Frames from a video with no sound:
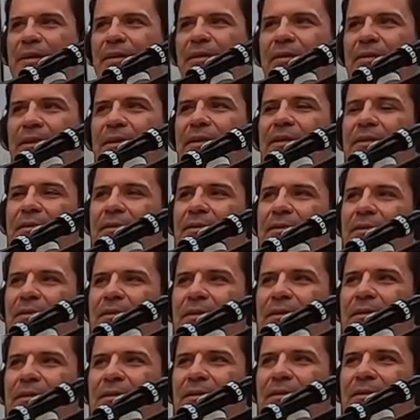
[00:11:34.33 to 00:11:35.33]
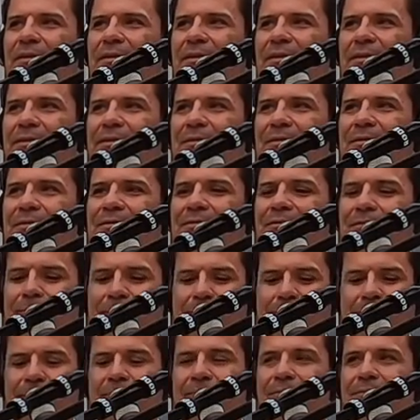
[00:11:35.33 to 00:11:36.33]

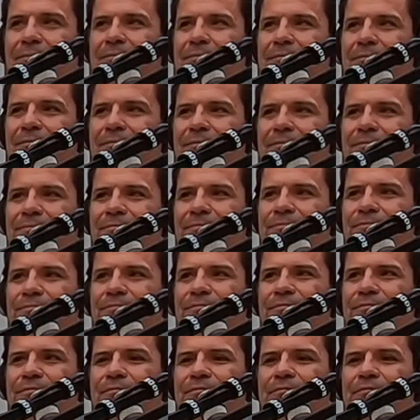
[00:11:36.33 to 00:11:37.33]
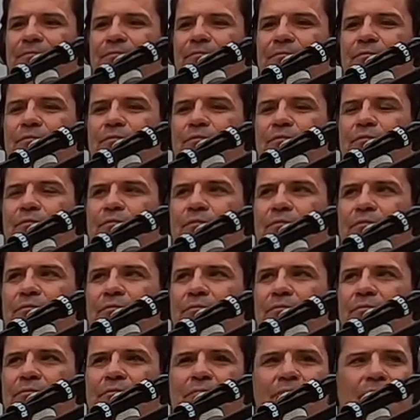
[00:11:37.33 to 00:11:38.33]

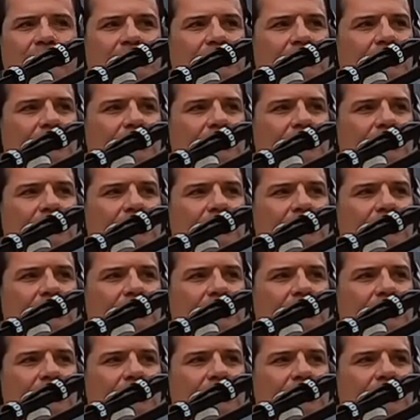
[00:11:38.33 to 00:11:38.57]
(not speaking)